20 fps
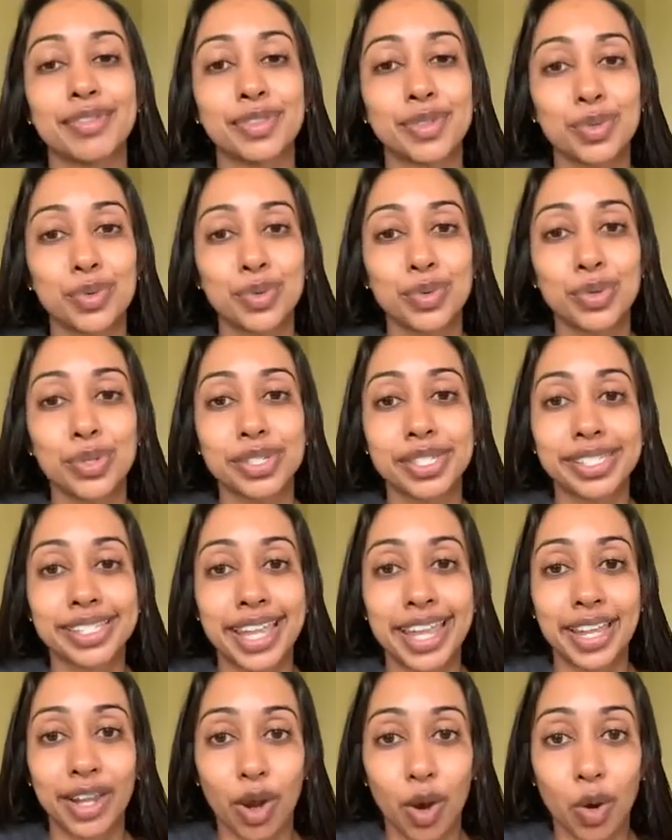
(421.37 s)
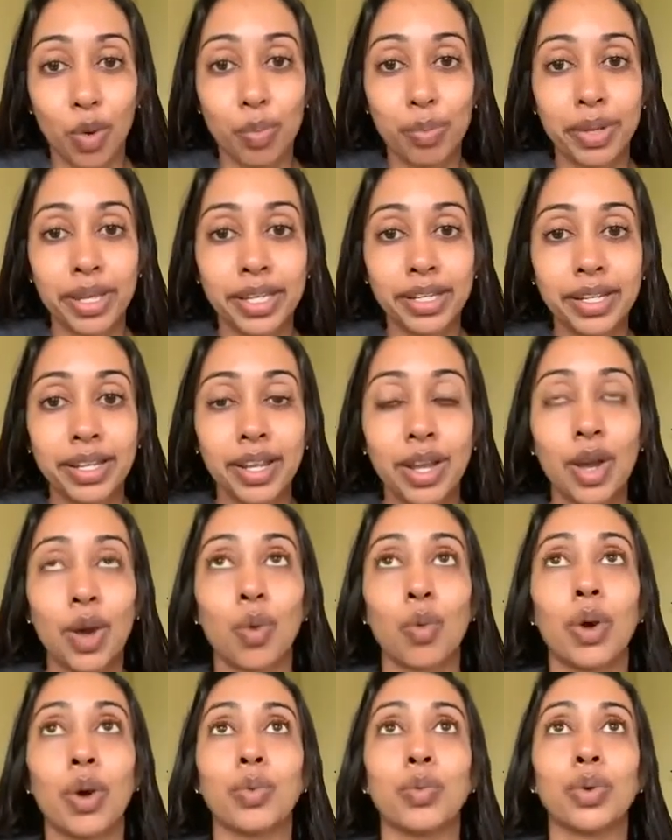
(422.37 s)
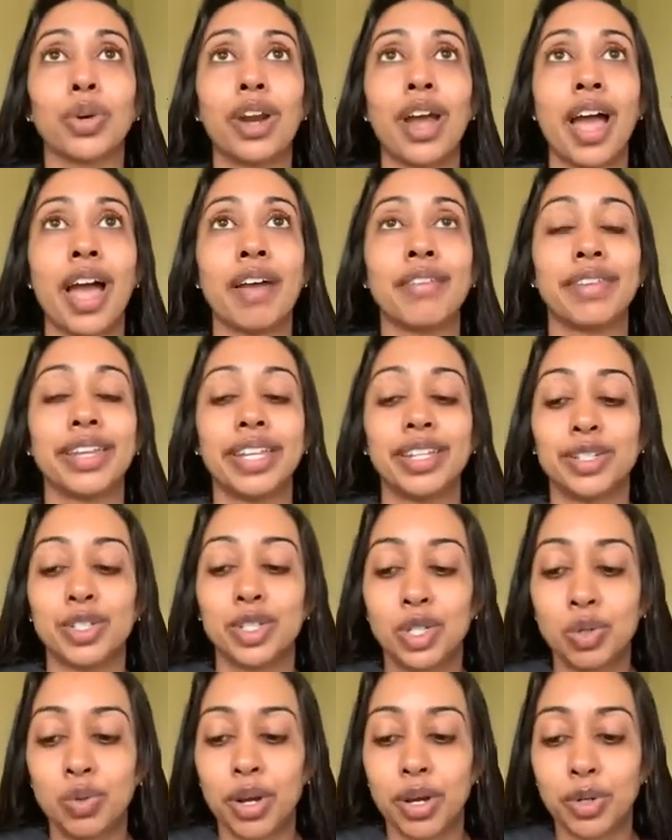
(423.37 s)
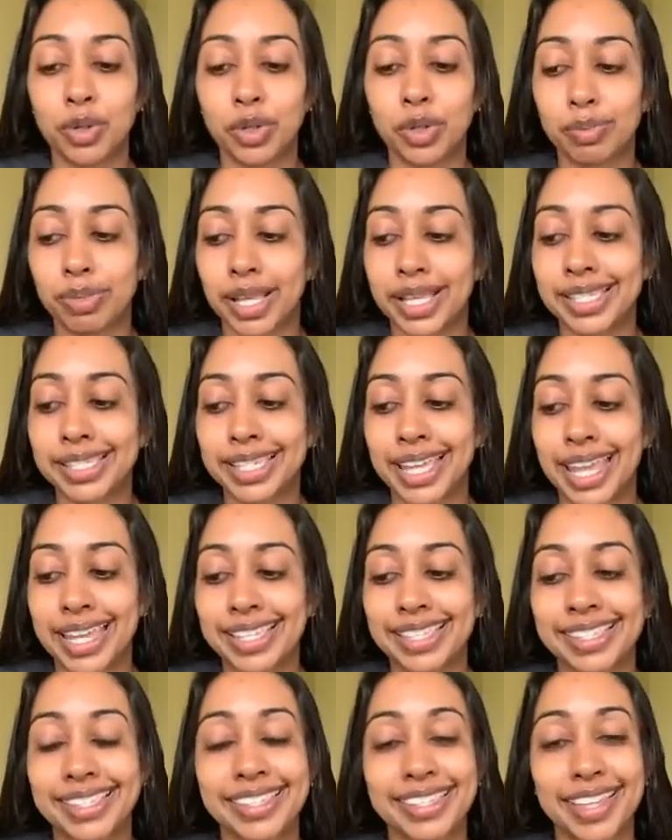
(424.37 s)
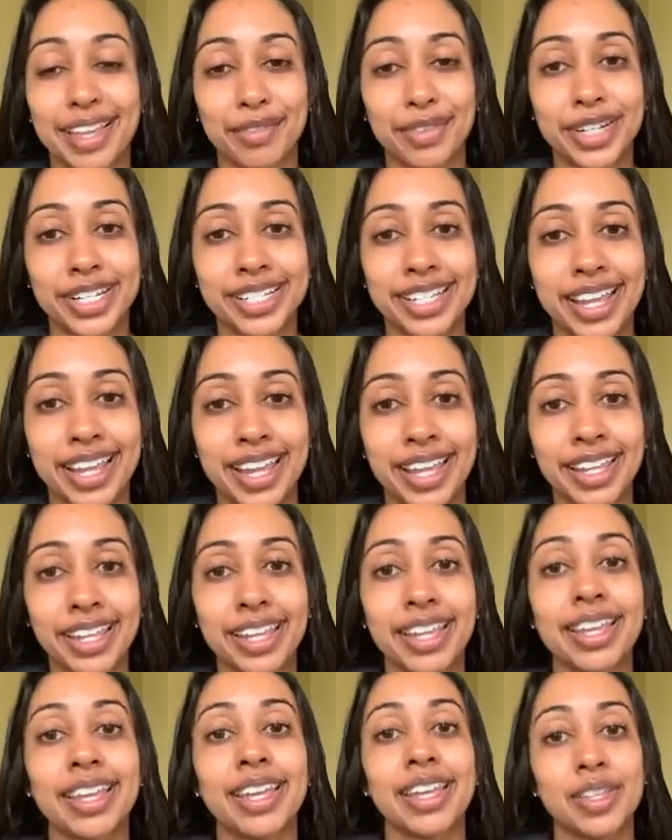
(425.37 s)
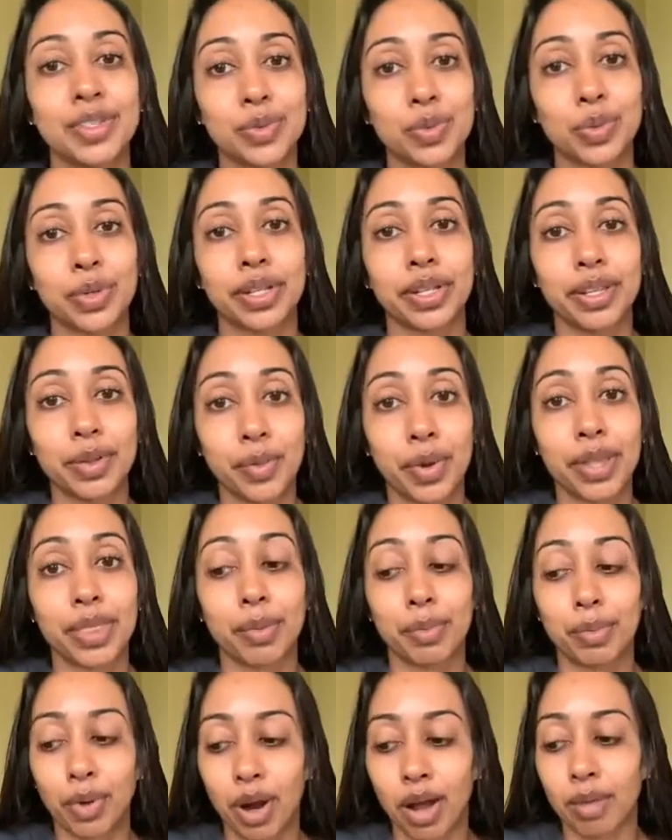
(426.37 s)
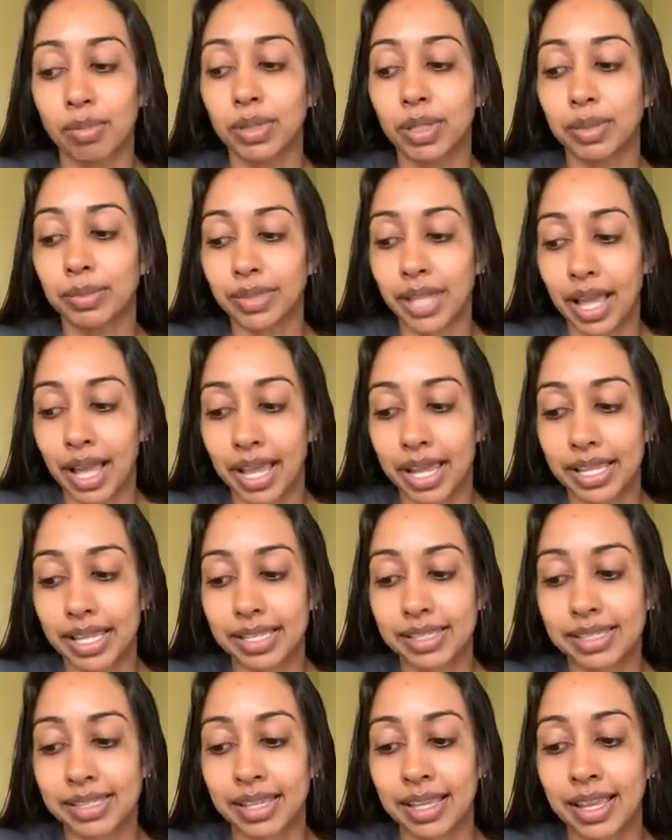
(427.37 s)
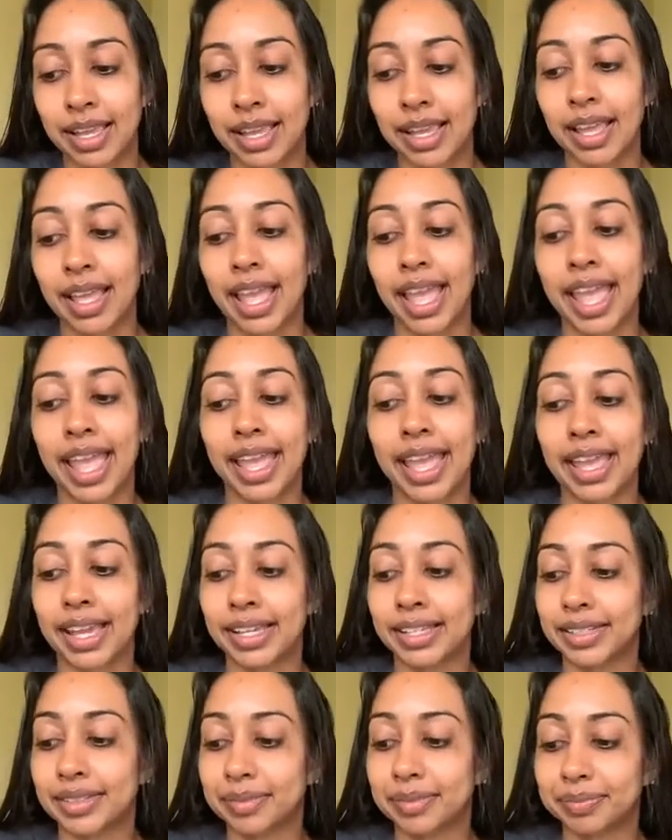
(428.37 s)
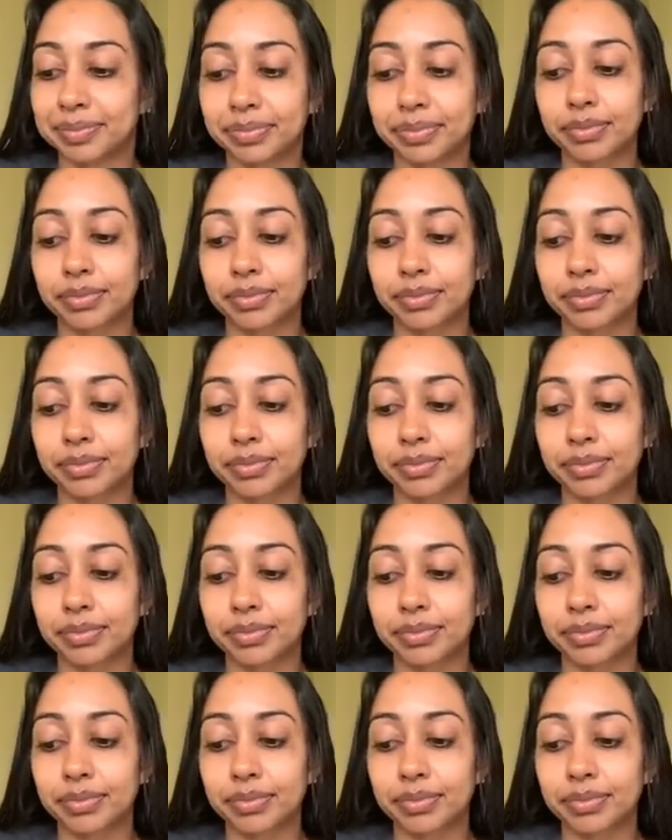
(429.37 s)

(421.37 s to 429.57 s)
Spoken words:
schools staying open when we're having 200 plus cases every day is really where the problem lies. And